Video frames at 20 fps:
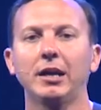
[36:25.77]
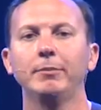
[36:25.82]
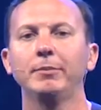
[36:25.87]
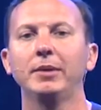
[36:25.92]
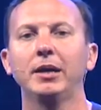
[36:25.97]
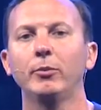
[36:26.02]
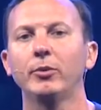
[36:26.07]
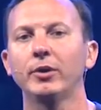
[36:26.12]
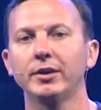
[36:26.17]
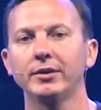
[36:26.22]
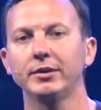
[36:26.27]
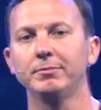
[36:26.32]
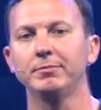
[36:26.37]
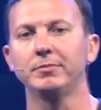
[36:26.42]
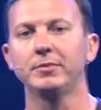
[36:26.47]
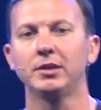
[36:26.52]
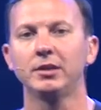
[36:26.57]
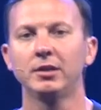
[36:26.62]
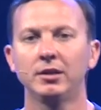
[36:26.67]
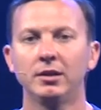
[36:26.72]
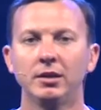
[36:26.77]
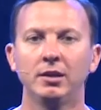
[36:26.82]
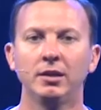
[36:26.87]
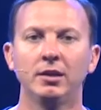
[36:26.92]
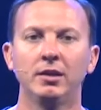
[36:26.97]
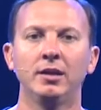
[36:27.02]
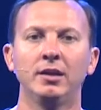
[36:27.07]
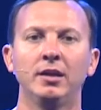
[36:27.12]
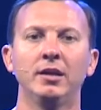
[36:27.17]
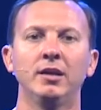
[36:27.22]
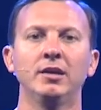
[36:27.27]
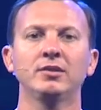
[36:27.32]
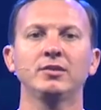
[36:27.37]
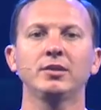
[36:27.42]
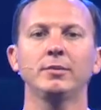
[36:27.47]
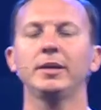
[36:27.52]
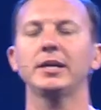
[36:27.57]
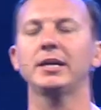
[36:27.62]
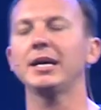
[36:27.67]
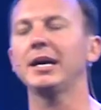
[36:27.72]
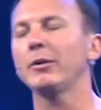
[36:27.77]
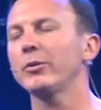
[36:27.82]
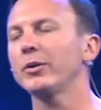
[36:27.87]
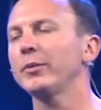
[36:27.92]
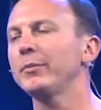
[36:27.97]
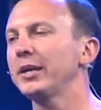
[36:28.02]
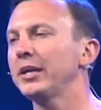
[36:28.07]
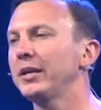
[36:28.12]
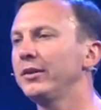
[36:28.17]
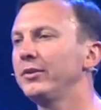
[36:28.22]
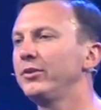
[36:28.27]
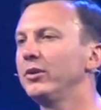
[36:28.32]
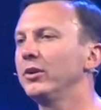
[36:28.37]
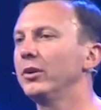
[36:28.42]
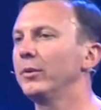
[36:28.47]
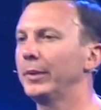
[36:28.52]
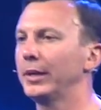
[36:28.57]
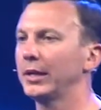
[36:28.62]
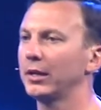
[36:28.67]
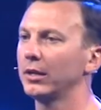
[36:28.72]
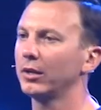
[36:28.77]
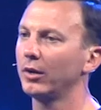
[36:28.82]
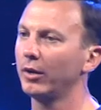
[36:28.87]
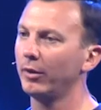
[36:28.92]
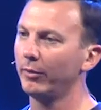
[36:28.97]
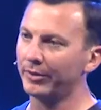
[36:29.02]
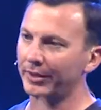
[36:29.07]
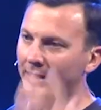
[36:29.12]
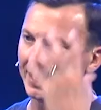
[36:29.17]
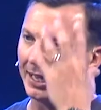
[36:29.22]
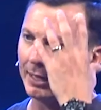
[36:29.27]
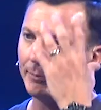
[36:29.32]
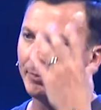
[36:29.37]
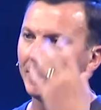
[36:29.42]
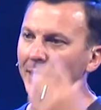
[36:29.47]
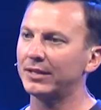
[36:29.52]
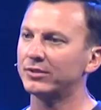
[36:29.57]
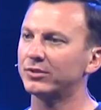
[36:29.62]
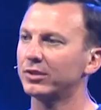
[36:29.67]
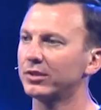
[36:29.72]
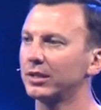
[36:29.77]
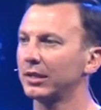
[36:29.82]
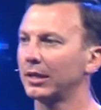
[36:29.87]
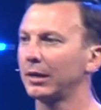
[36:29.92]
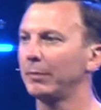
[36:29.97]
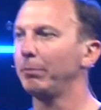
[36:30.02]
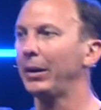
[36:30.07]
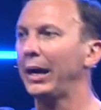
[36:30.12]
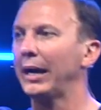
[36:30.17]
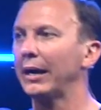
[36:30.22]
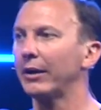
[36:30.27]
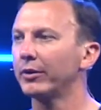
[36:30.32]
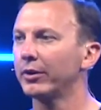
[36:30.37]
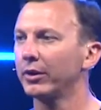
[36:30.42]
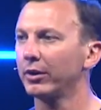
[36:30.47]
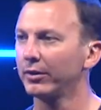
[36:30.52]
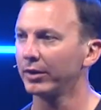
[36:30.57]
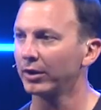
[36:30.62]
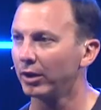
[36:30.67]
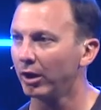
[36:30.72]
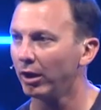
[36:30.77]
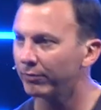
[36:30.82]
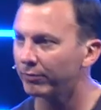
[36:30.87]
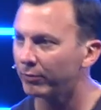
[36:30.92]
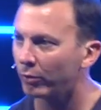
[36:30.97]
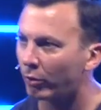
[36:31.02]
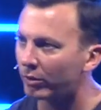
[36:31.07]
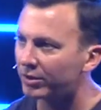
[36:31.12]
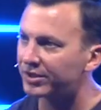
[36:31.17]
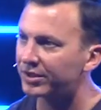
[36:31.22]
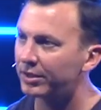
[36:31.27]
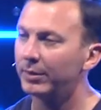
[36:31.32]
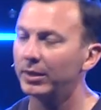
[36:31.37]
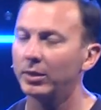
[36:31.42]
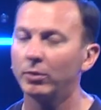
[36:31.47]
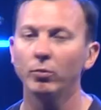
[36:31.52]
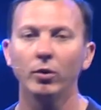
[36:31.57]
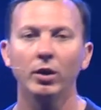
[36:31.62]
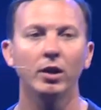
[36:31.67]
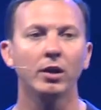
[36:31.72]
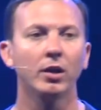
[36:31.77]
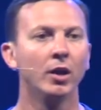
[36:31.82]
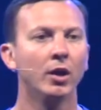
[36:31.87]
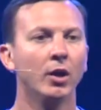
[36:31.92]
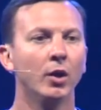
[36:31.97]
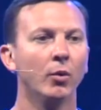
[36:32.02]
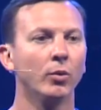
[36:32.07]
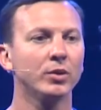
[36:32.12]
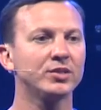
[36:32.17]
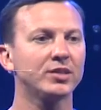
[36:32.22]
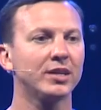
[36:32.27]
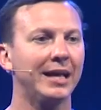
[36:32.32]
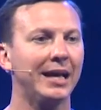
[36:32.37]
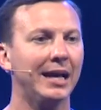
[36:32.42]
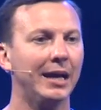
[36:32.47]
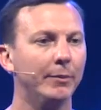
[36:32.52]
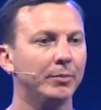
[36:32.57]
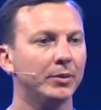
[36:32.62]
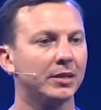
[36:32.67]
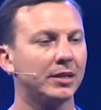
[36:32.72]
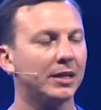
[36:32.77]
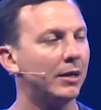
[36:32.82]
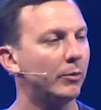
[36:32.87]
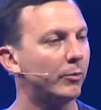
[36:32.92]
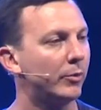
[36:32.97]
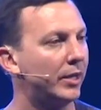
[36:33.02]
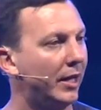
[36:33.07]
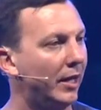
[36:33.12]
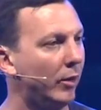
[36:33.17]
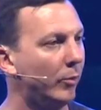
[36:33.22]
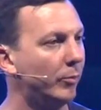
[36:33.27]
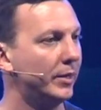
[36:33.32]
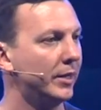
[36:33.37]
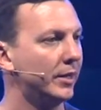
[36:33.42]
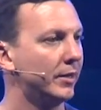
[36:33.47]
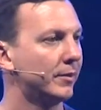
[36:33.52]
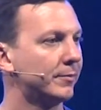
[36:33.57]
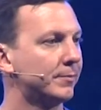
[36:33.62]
I'm not wearing them. So I'm like, God, what am I going to do? Am I going to go out with an eye patch, look like a pirate on the golf course? I mean, what, what's going to happen? God, will you help me?